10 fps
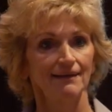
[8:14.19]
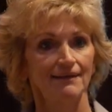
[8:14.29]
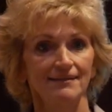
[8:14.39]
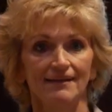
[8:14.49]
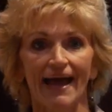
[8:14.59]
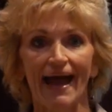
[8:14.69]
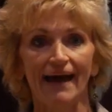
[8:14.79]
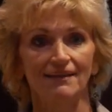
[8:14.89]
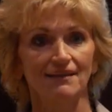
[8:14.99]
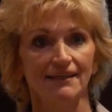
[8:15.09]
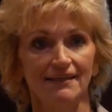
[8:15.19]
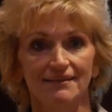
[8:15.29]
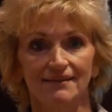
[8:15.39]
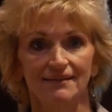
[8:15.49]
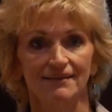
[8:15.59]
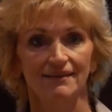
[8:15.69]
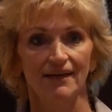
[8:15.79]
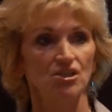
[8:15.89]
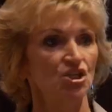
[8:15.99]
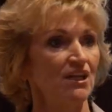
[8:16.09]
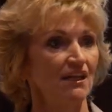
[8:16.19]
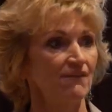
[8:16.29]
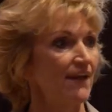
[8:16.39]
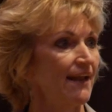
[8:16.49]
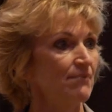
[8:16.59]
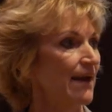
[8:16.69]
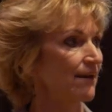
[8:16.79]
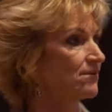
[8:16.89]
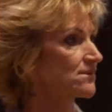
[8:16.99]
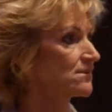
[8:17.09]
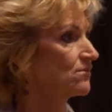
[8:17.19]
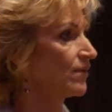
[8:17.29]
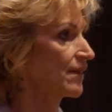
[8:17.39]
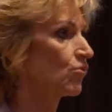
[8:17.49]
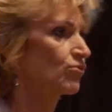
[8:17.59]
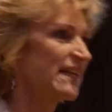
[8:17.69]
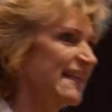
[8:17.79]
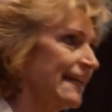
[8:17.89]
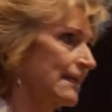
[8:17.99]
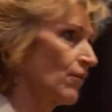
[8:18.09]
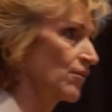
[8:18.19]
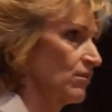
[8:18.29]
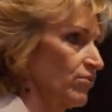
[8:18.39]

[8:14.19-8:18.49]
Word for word: Does an athlete achieve any medals without really getting out there and